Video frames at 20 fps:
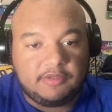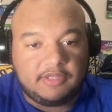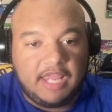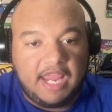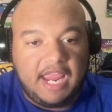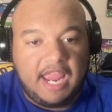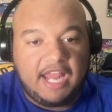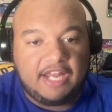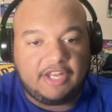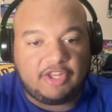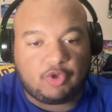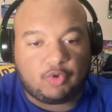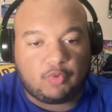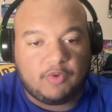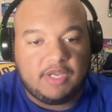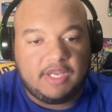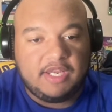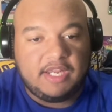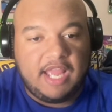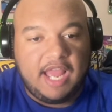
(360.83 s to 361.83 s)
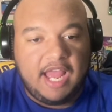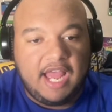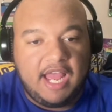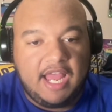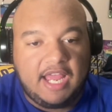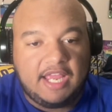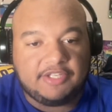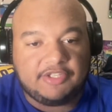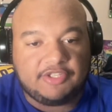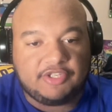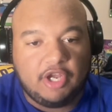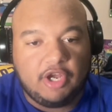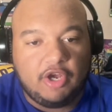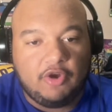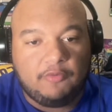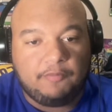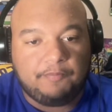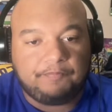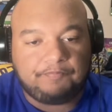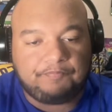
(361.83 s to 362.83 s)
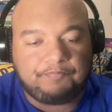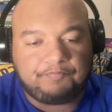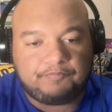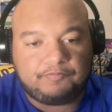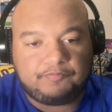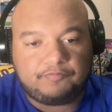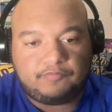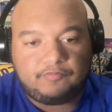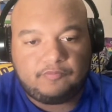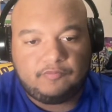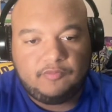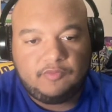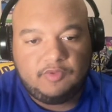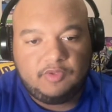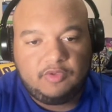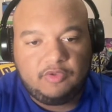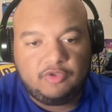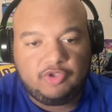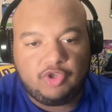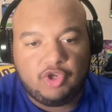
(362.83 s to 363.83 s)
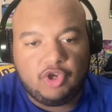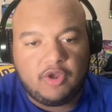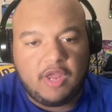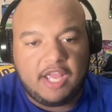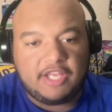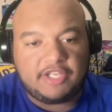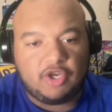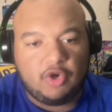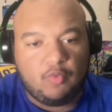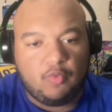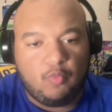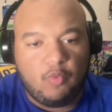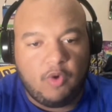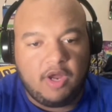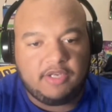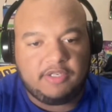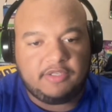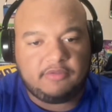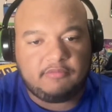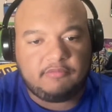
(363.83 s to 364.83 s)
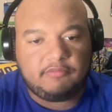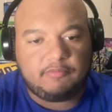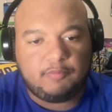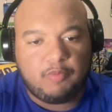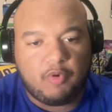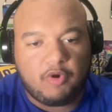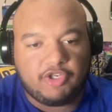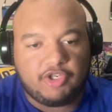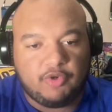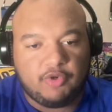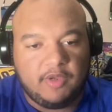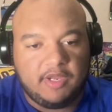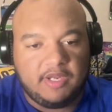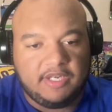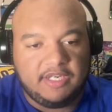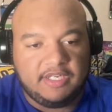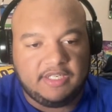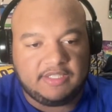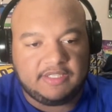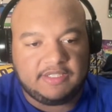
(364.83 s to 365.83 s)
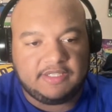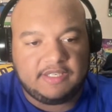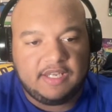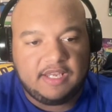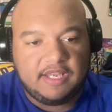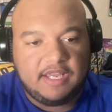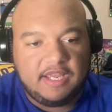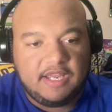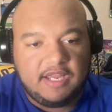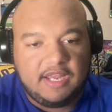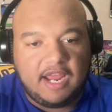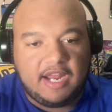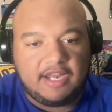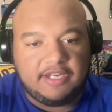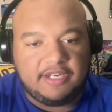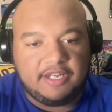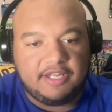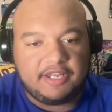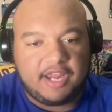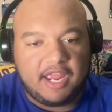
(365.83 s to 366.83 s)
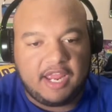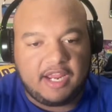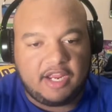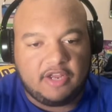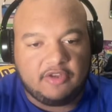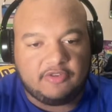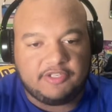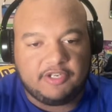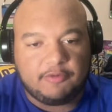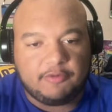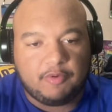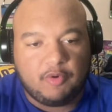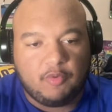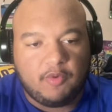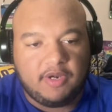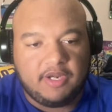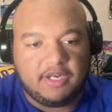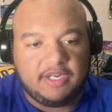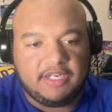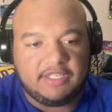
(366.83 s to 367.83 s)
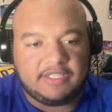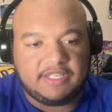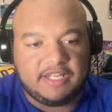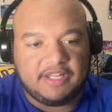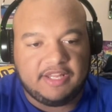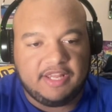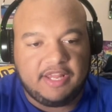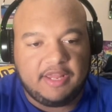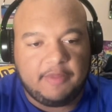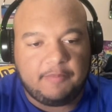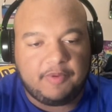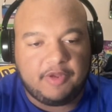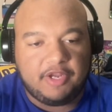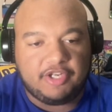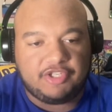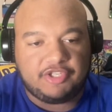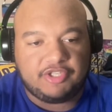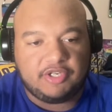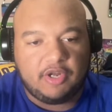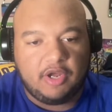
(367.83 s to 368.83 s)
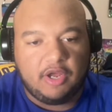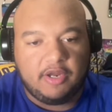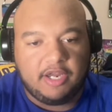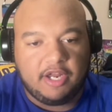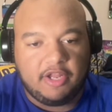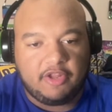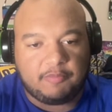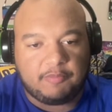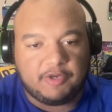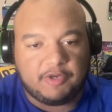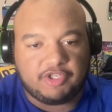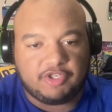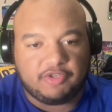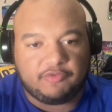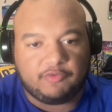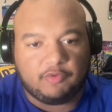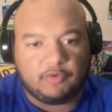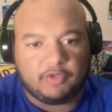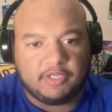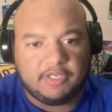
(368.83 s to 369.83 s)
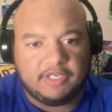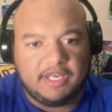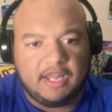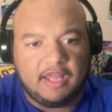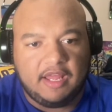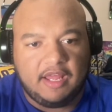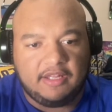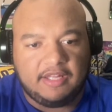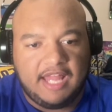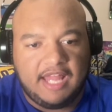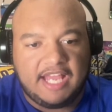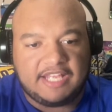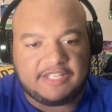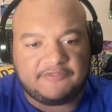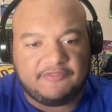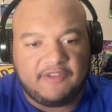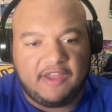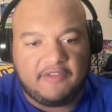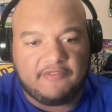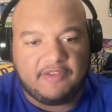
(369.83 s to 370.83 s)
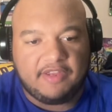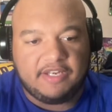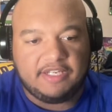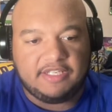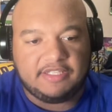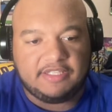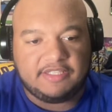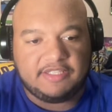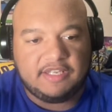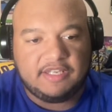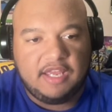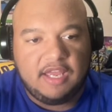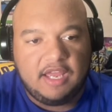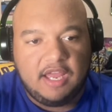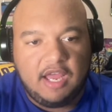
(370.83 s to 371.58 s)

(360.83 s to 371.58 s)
They had 3 guys go. 2 guys go 1.2 innings. Had another guy go 0.1 innings, and then they pitched another pitcher for the last 5 innings.